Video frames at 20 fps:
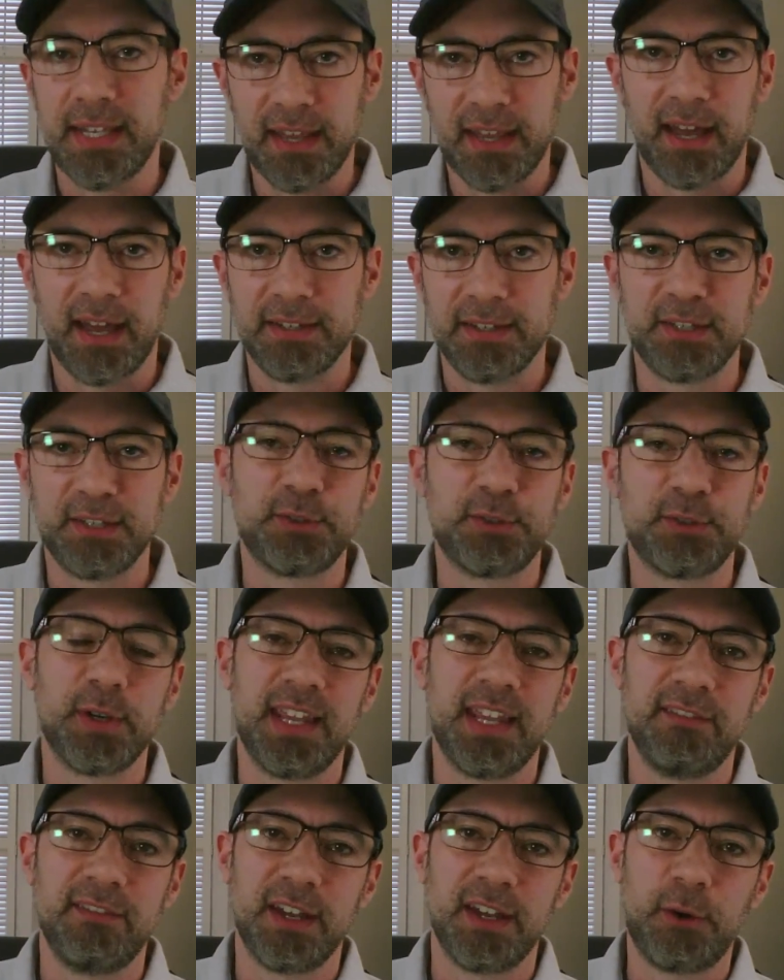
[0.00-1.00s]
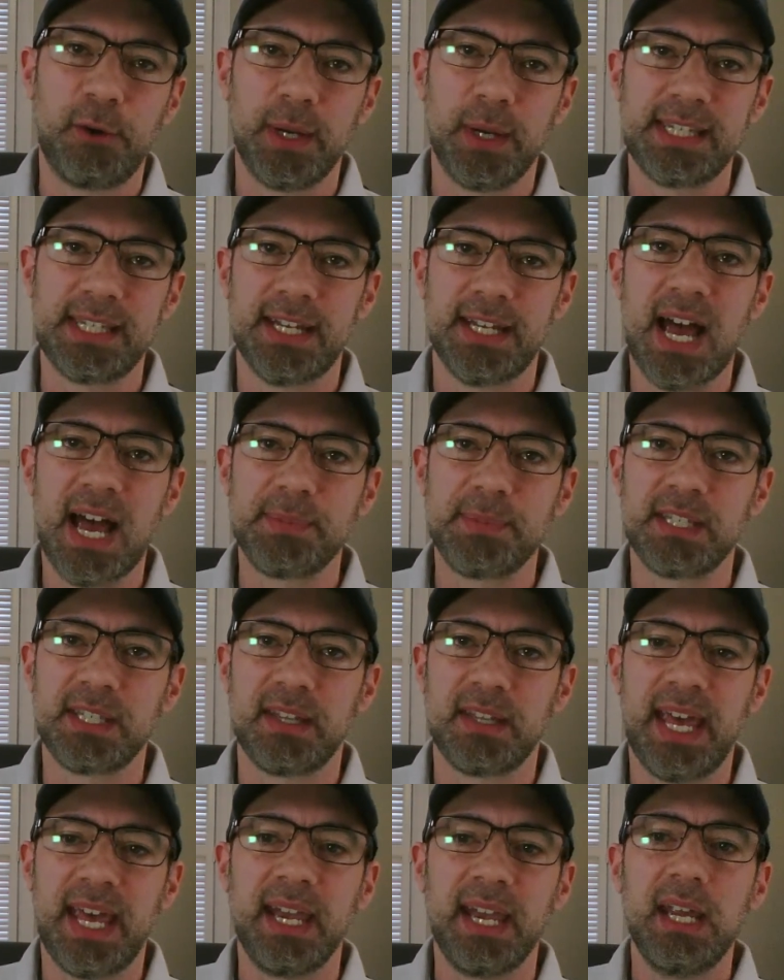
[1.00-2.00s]
just sort of give a quick synopsis on
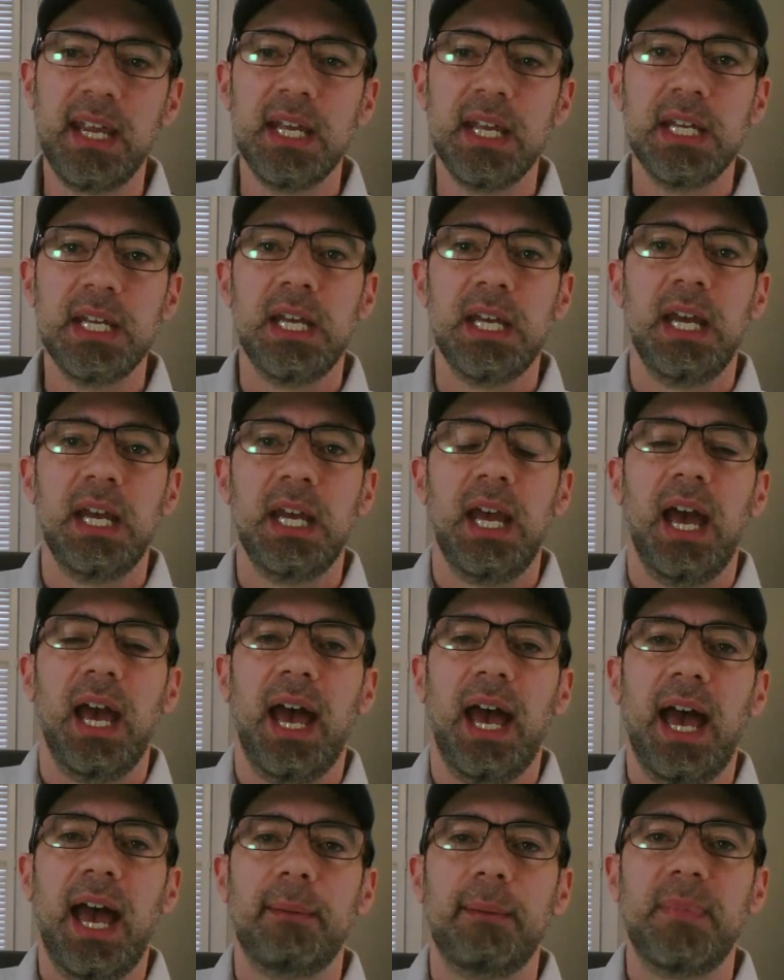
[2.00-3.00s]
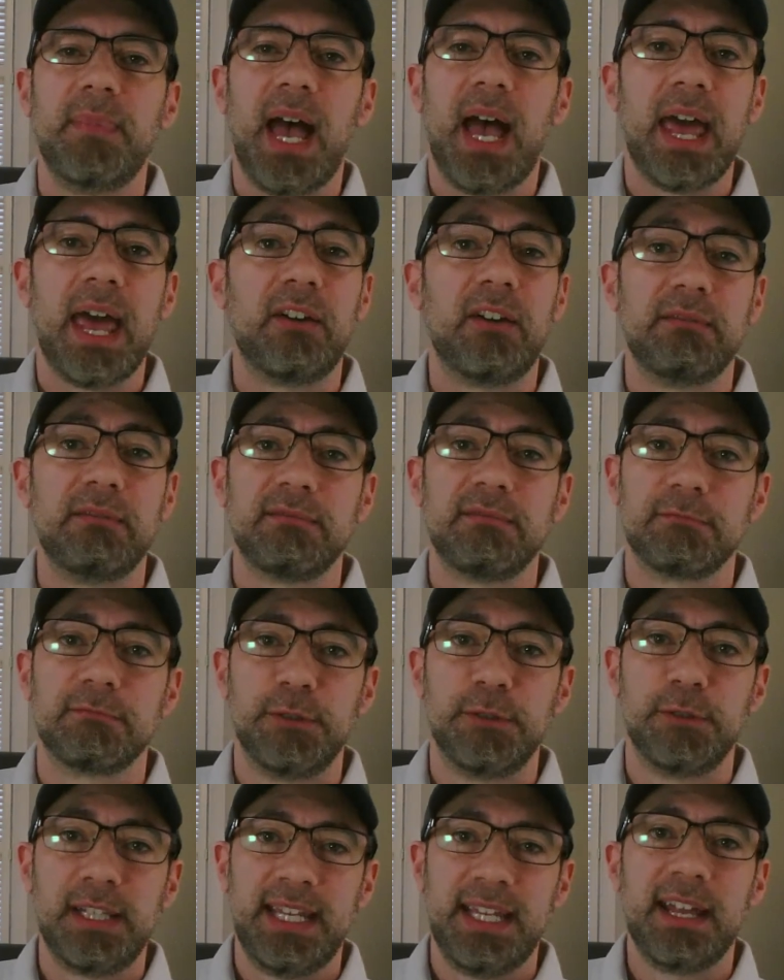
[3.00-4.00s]
that. I don't
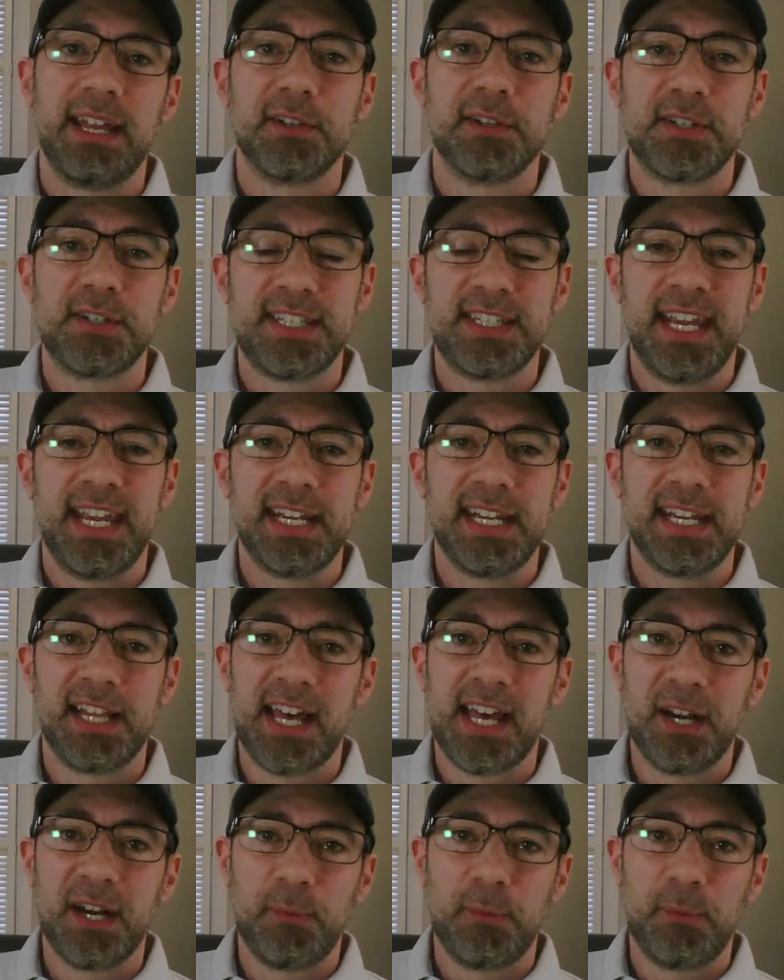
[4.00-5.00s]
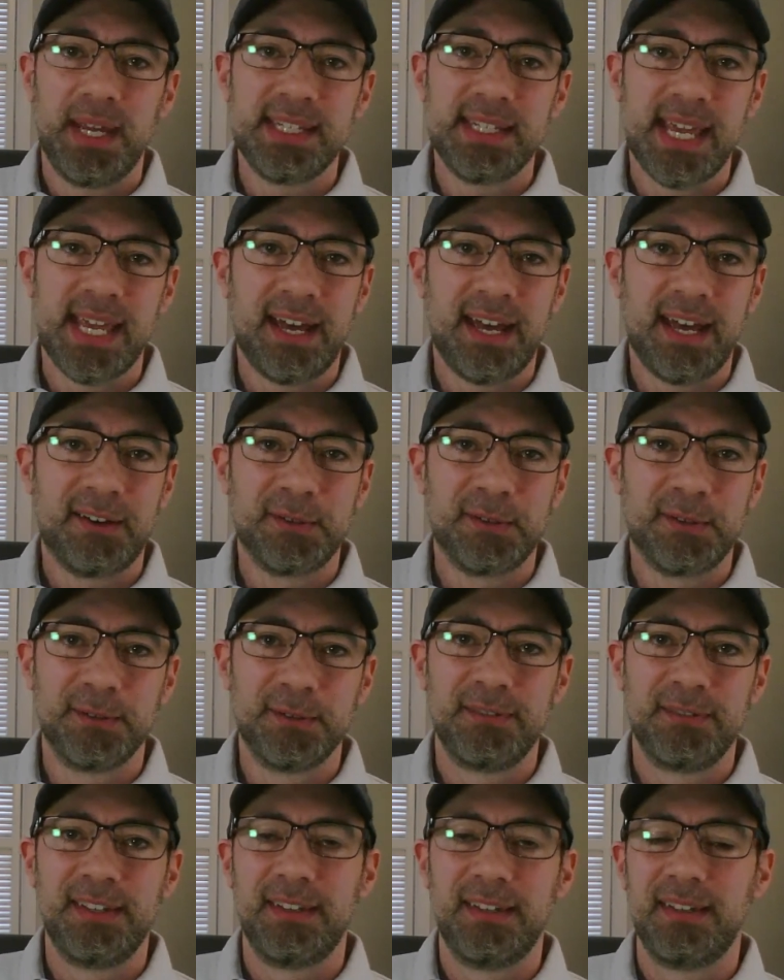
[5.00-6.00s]
really understand in a lot of ways how
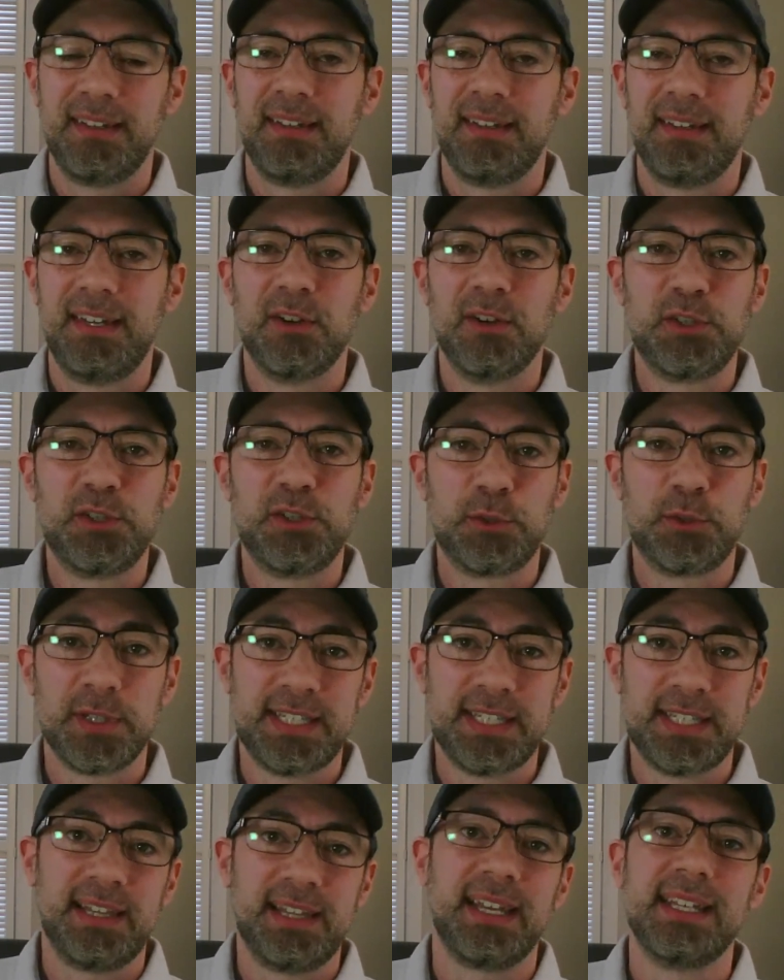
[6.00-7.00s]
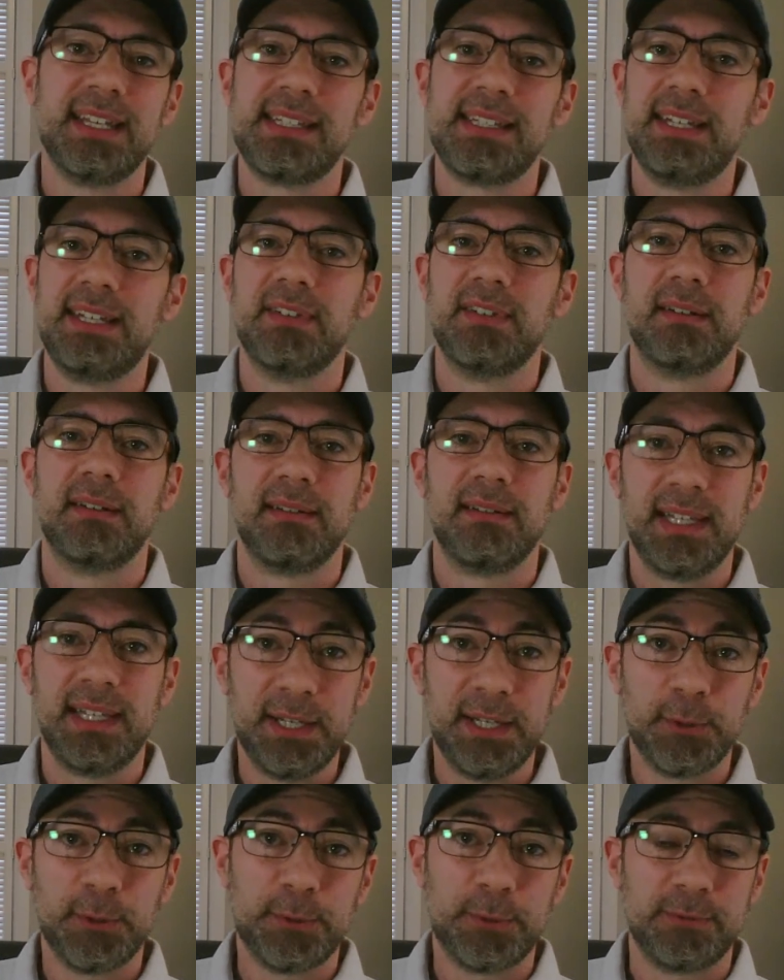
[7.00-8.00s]
short selling is even
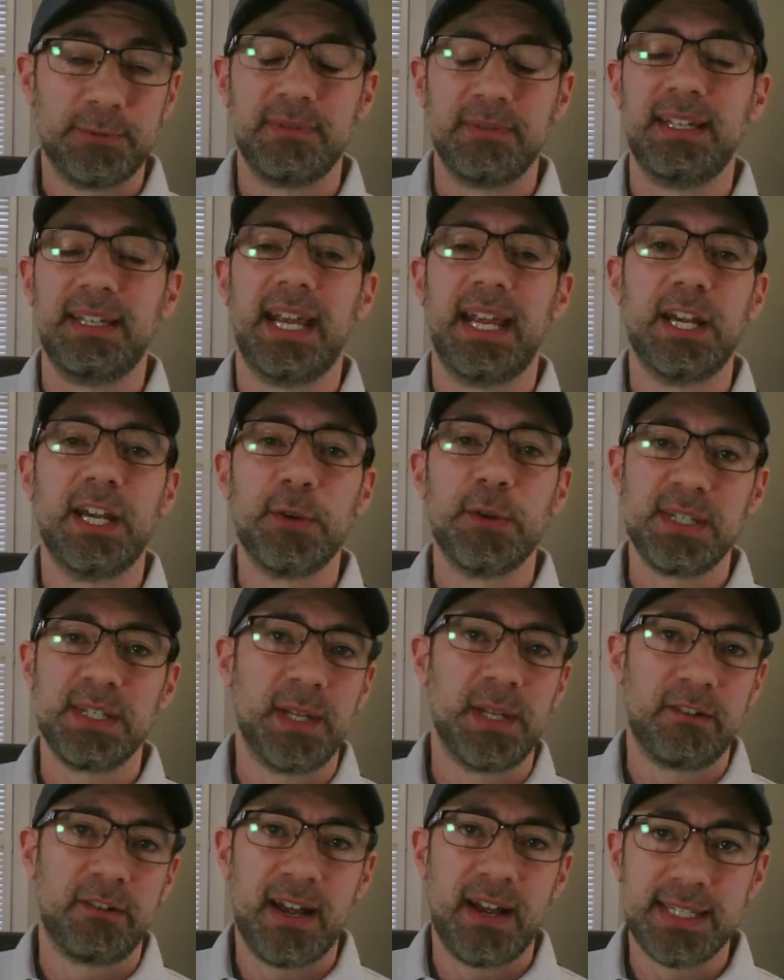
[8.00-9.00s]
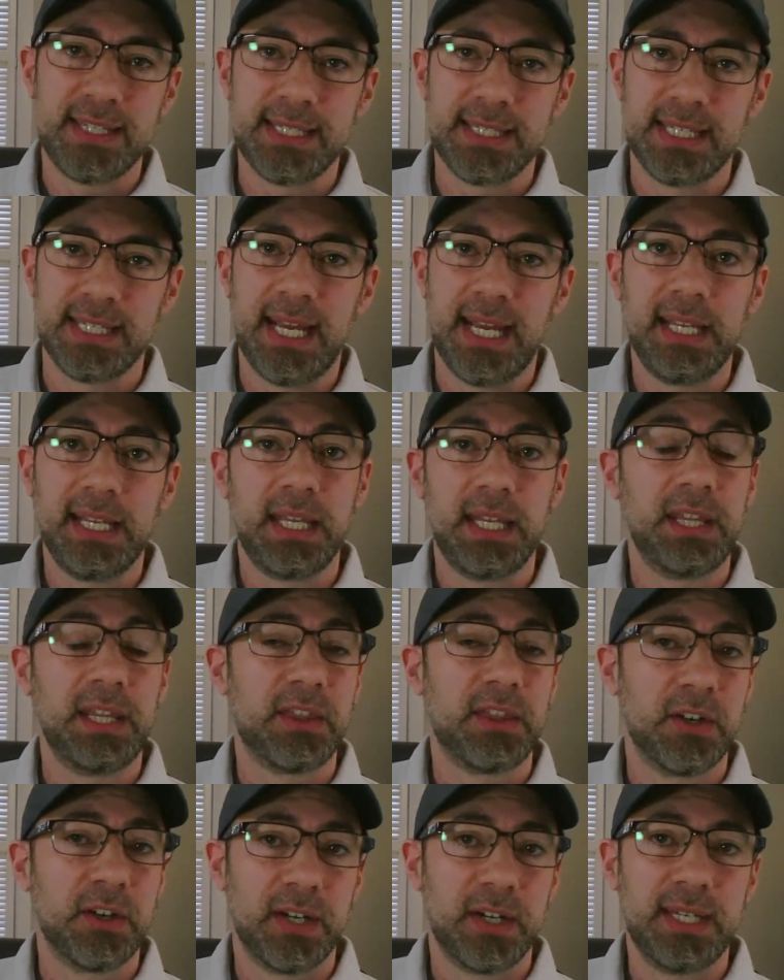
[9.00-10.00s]
legal, and I know it's been around since the
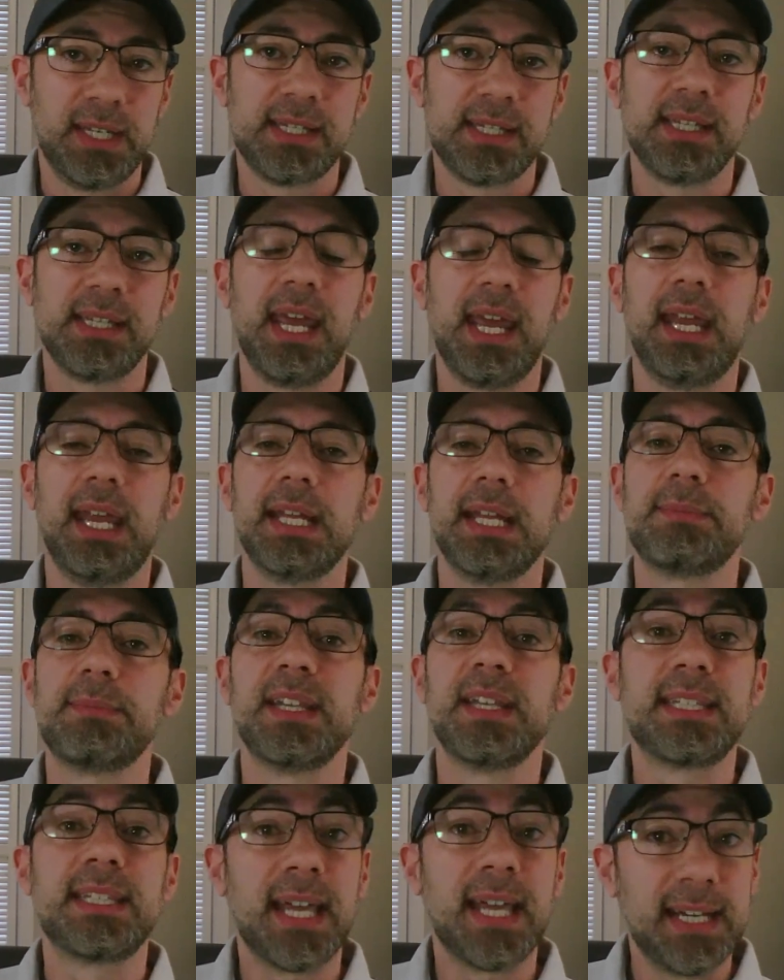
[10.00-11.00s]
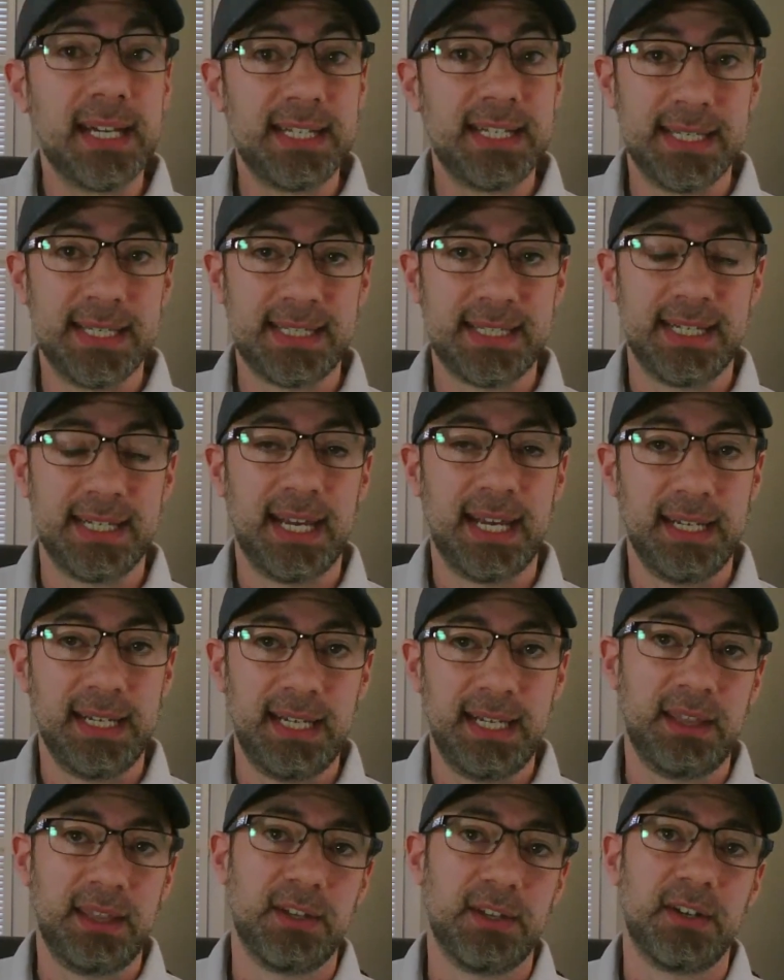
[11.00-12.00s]
1930s, and it's been studied since the
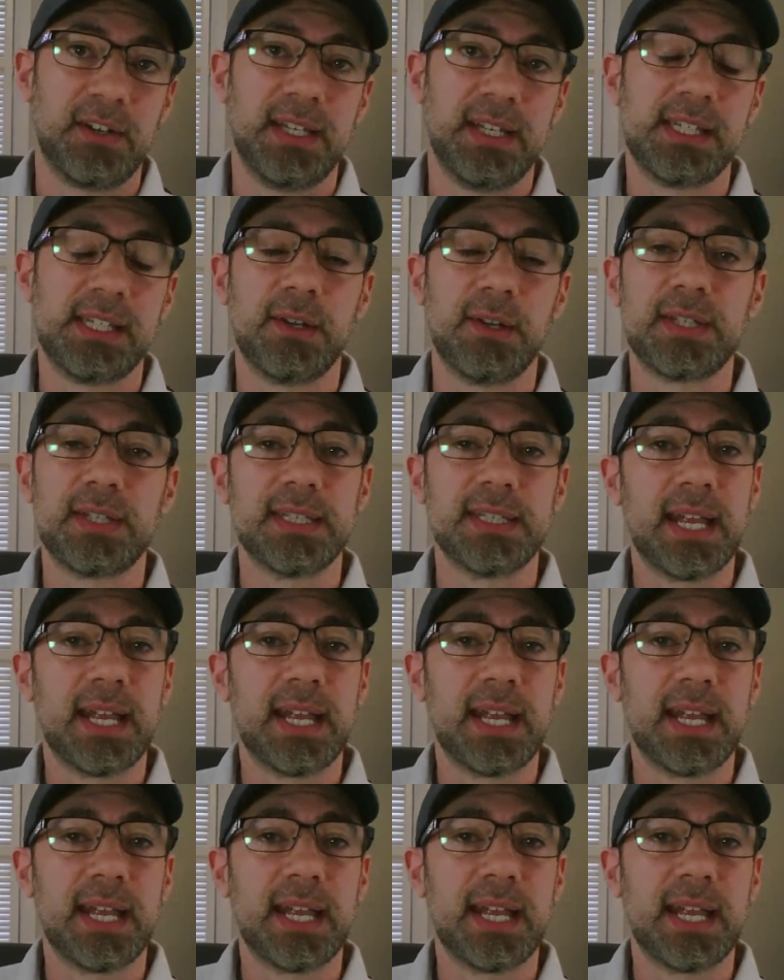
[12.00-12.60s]
1930s. So it's not